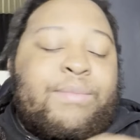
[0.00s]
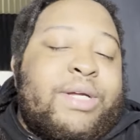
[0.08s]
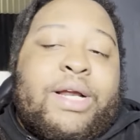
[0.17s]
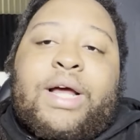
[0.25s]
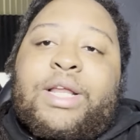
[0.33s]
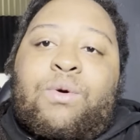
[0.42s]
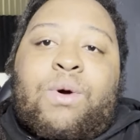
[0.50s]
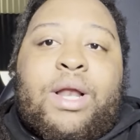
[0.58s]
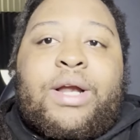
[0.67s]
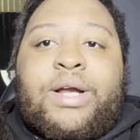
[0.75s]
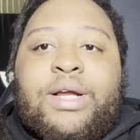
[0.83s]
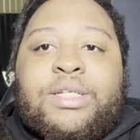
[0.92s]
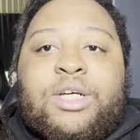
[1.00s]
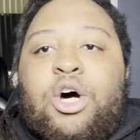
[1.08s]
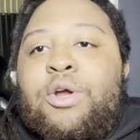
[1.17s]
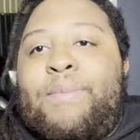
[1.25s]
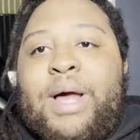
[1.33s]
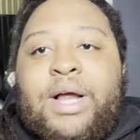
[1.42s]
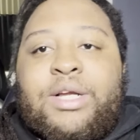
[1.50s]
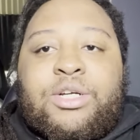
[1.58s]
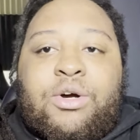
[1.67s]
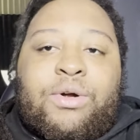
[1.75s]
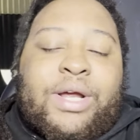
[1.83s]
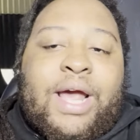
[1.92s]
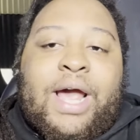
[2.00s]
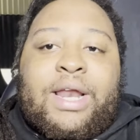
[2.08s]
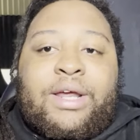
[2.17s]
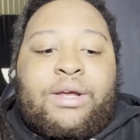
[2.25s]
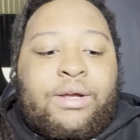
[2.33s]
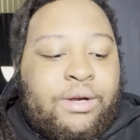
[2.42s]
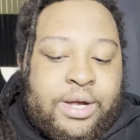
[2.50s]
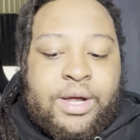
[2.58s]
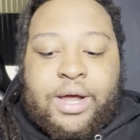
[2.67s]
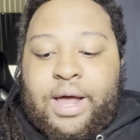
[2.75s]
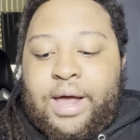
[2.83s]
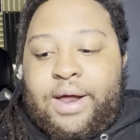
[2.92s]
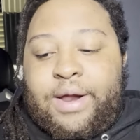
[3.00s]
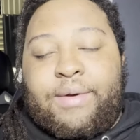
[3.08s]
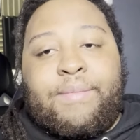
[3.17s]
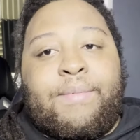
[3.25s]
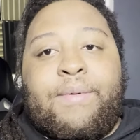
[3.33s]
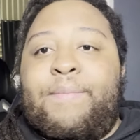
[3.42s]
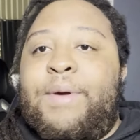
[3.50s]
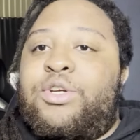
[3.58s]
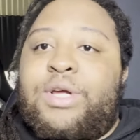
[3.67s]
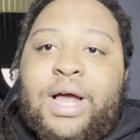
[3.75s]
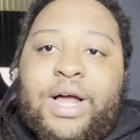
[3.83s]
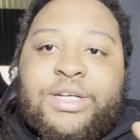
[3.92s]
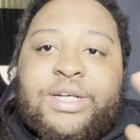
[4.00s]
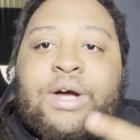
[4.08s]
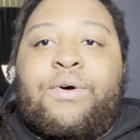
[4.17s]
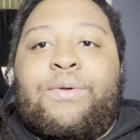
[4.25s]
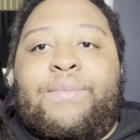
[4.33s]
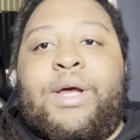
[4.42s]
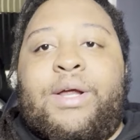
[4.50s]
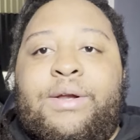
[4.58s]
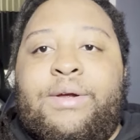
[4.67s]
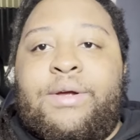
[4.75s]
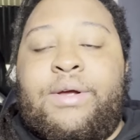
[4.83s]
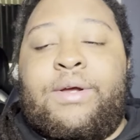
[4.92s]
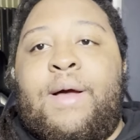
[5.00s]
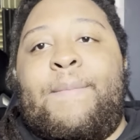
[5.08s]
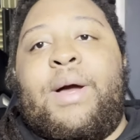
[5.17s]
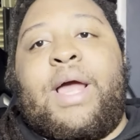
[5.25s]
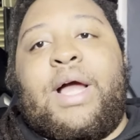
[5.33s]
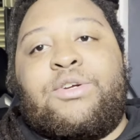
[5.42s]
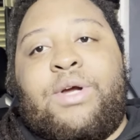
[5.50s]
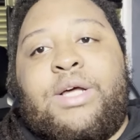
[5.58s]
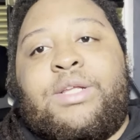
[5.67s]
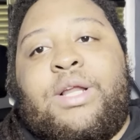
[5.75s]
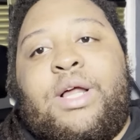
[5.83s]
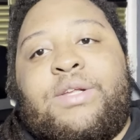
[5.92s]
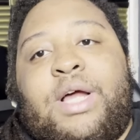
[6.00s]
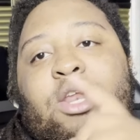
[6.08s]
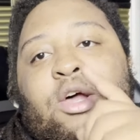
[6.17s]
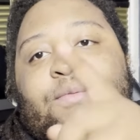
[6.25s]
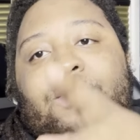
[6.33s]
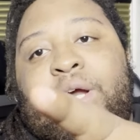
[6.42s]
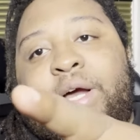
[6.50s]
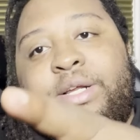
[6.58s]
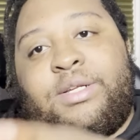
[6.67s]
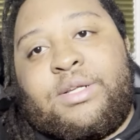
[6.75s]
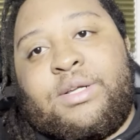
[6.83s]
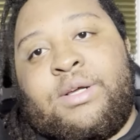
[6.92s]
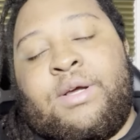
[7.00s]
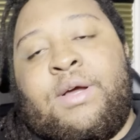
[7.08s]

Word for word: I'm telling you the quality is unmatched, uncanny, and make sure y'all get your own, man. I'm gonna catch you guys on later. I love you guys.